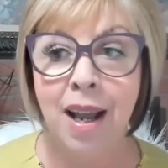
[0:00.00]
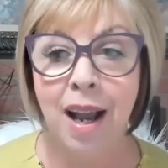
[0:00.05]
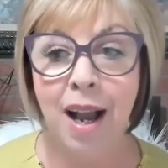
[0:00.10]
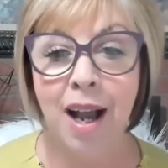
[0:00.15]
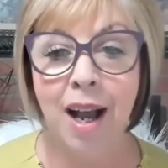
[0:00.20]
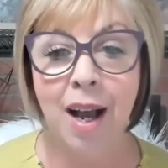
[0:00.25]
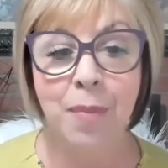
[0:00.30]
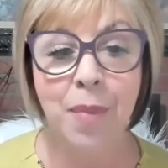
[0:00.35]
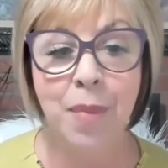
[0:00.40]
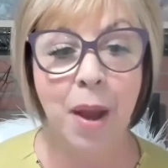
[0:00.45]

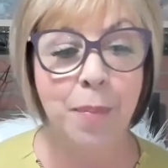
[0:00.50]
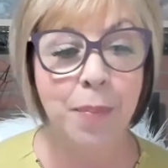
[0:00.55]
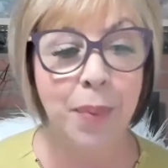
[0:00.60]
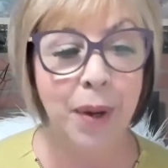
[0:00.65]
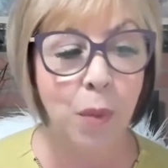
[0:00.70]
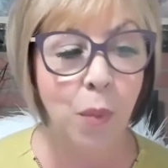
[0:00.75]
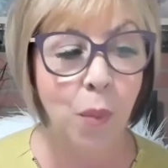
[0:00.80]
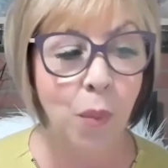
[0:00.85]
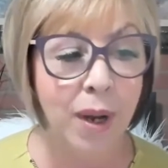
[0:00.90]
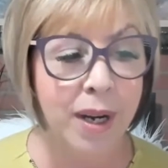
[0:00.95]
Um,
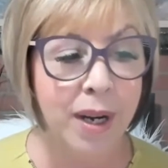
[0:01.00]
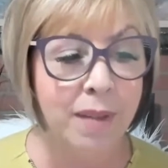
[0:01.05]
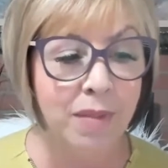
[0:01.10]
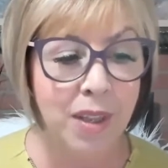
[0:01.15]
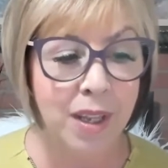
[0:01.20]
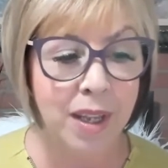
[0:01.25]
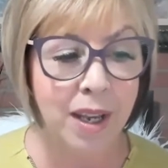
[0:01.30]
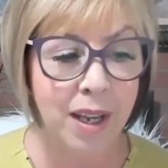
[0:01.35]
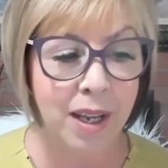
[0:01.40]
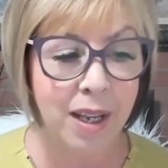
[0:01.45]
but one of
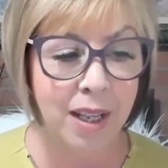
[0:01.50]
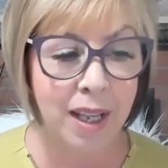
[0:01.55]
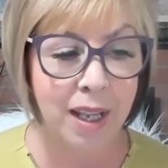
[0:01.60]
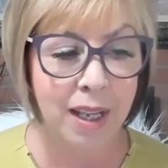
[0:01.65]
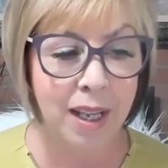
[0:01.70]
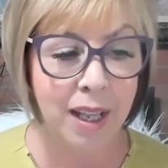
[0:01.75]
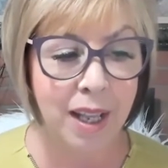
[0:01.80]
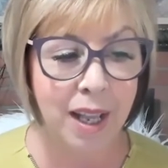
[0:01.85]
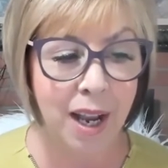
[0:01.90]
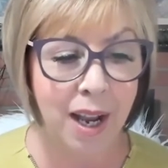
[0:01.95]
the
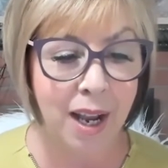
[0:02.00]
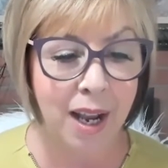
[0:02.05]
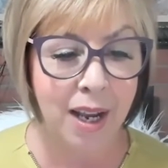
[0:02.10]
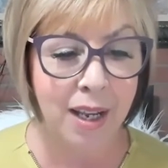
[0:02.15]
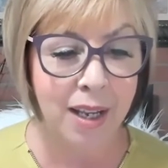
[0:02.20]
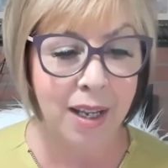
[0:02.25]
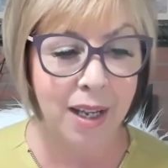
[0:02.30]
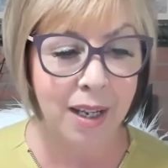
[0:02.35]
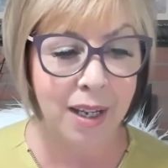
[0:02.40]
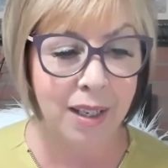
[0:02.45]
uh,
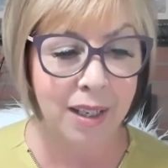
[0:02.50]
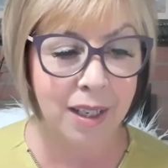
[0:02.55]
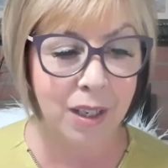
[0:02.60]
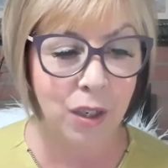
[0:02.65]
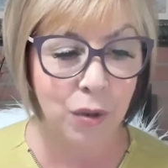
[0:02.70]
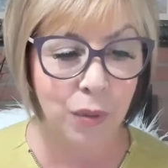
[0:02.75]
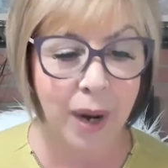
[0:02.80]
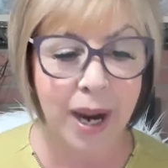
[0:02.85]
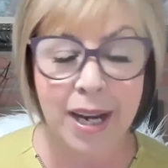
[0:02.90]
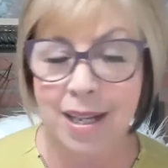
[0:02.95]

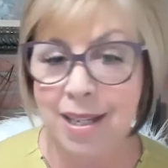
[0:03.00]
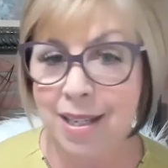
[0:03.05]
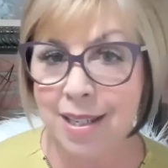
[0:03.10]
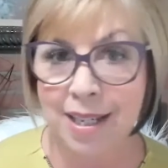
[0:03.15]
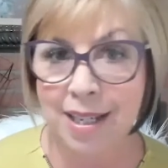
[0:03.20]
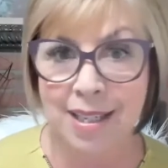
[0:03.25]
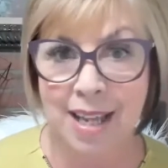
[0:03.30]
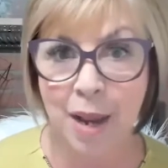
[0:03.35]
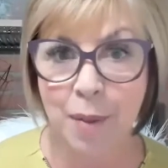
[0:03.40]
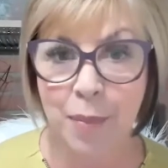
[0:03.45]
greatest
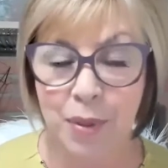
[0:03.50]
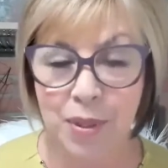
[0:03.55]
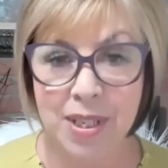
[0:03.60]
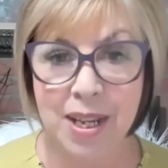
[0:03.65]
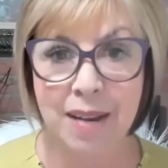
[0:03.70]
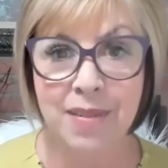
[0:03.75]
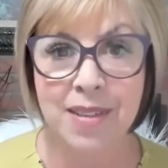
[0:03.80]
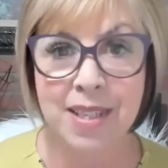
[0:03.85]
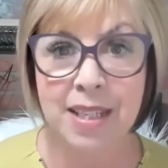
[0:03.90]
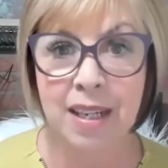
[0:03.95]
examples
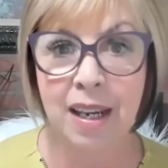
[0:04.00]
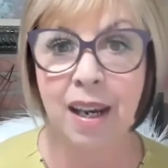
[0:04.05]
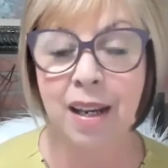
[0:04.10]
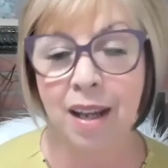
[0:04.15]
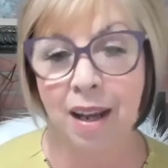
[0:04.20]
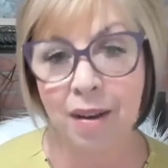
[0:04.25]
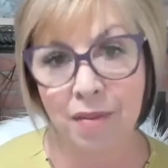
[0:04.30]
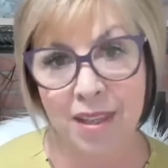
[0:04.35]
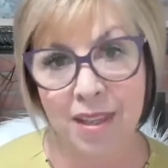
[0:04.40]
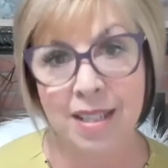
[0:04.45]
I've seen
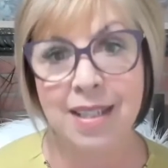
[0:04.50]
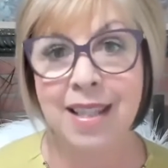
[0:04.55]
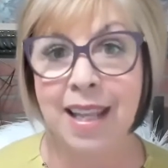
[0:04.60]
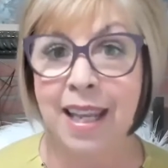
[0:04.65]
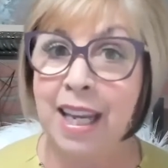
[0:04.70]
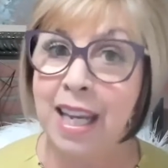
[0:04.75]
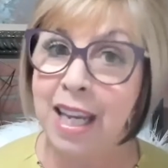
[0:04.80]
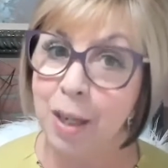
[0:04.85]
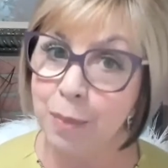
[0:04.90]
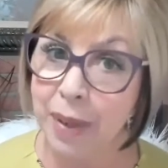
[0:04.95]
of this
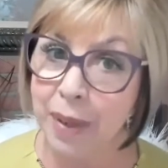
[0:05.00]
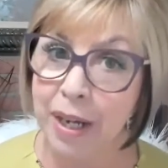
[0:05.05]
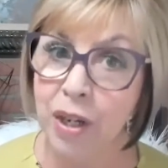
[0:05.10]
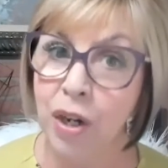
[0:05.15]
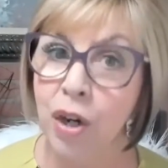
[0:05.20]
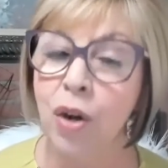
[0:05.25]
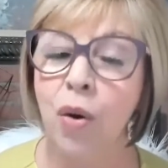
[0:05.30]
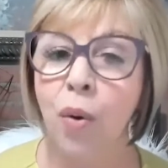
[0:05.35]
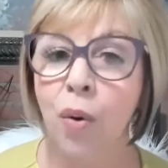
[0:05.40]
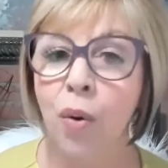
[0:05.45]
thinking
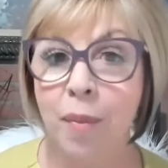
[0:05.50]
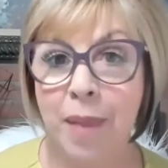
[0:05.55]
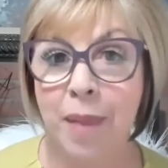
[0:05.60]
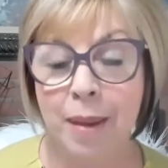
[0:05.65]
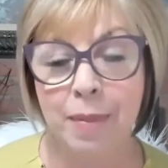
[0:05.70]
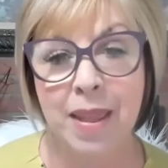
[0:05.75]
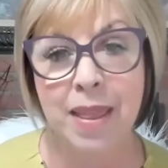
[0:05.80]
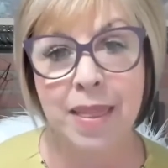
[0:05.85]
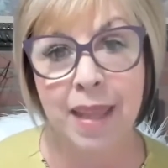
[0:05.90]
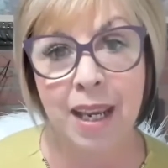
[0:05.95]
bigger or
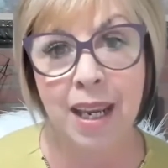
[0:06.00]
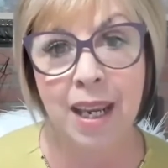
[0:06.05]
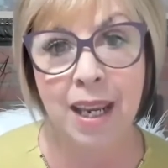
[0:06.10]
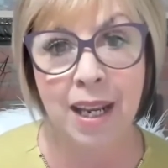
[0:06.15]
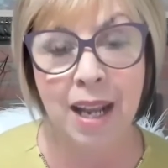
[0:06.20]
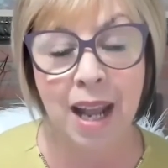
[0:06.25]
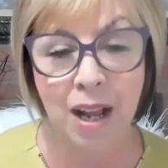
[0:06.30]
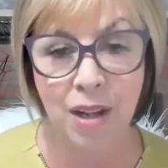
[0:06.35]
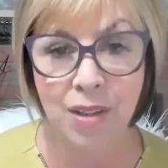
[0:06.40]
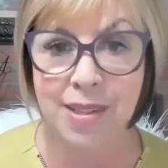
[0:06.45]
maybe thinking
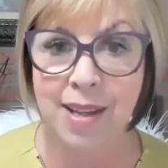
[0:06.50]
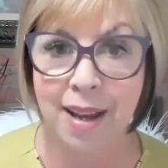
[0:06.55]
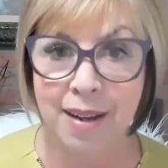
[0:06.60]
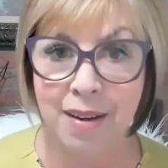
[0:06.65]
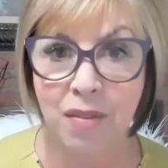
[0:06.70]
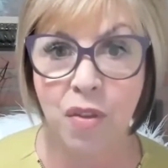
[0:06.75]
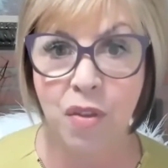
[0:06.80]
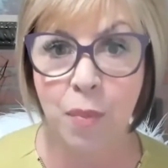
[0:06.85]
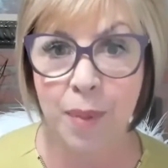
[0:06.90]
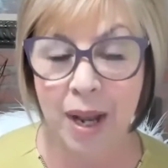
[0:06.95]
outside
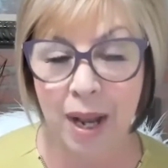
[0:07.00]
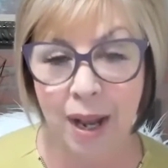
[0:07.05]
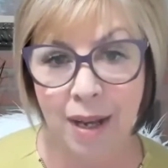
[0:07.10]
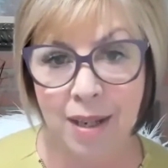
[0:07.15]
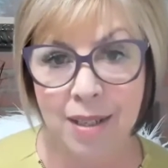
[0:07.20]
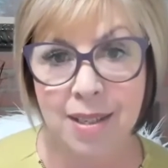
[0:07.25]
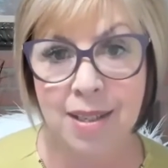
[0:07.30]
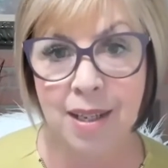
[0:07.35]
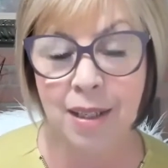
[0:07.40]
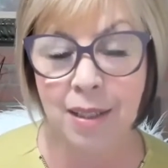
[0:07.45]
of the
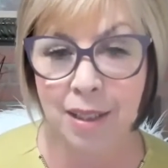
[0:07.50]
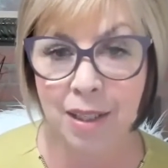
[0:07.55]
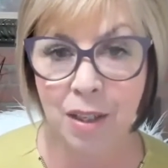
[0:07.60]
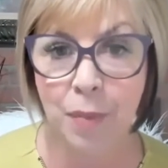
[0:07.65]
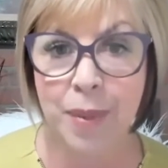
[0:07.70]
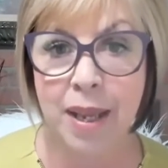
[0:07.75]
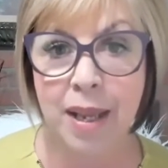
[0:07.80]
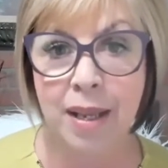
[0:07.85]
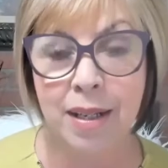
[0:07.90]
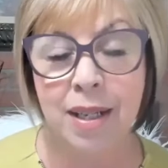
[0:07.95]
box a little
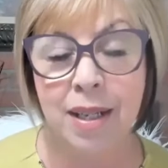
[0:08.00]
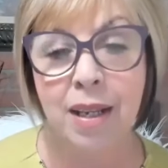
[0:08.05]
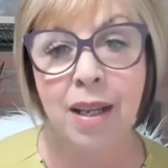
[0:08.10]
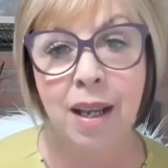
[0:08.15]
bit